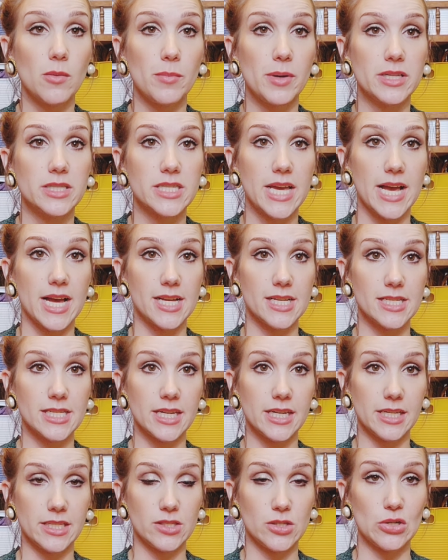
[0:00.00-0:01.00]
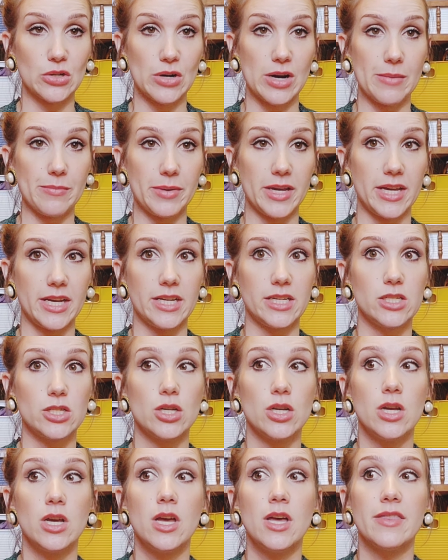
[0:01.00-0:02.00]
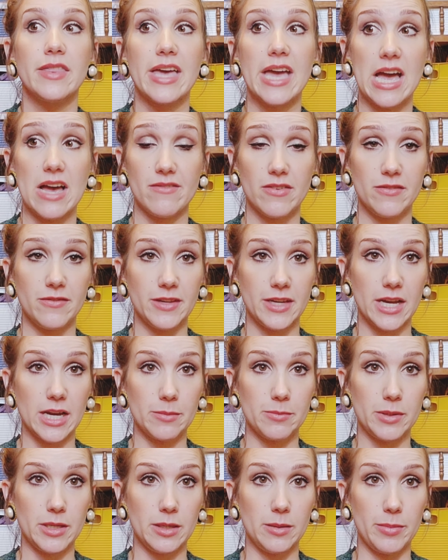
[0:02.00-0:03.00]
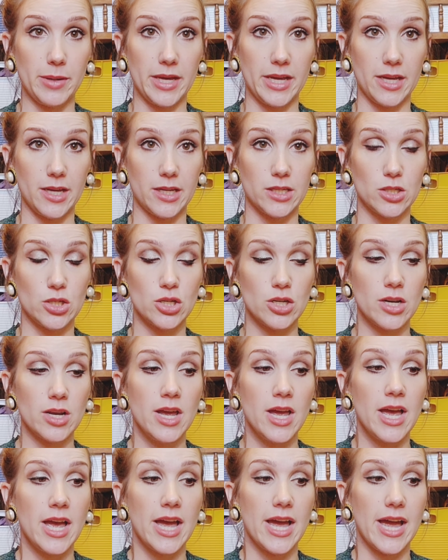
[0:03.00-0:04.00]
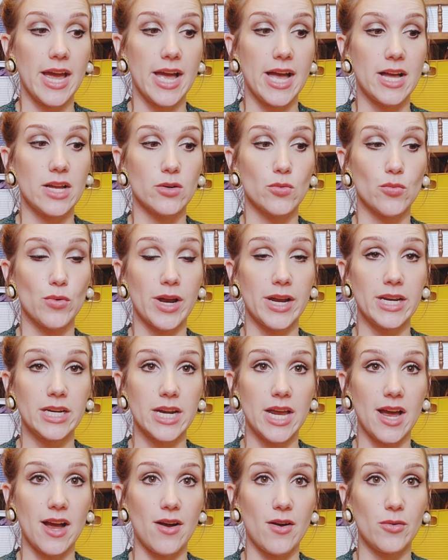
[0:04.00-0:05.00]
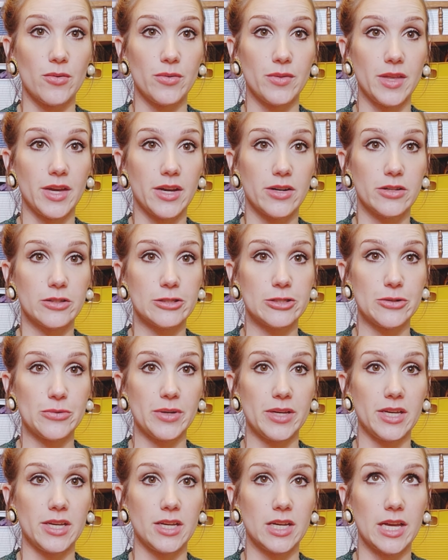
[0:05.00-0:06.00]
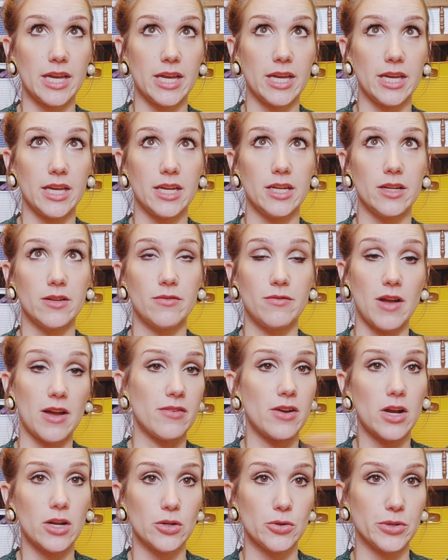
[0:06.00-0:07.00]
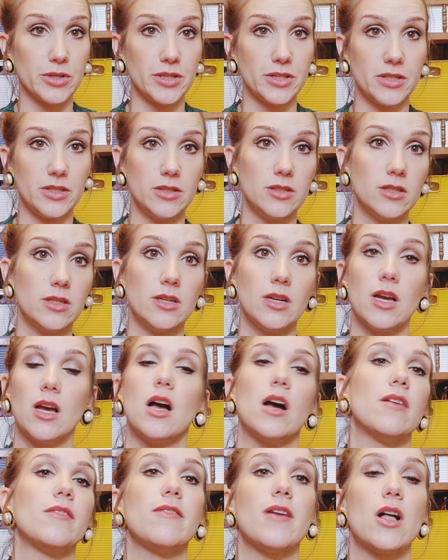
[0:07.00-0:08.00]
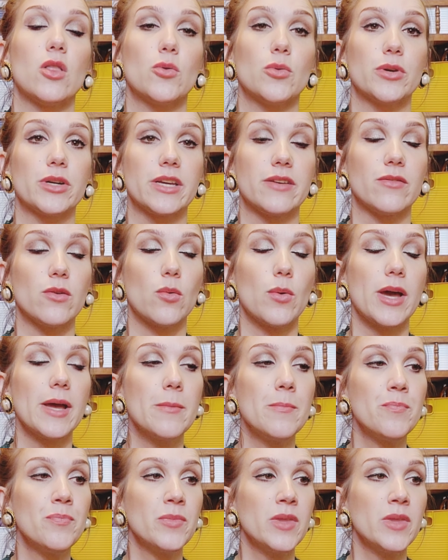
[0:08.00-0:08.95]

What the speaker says: Butts has an Instagram page, they have a VIP page, and right now they're doing a 500 follower giveaway,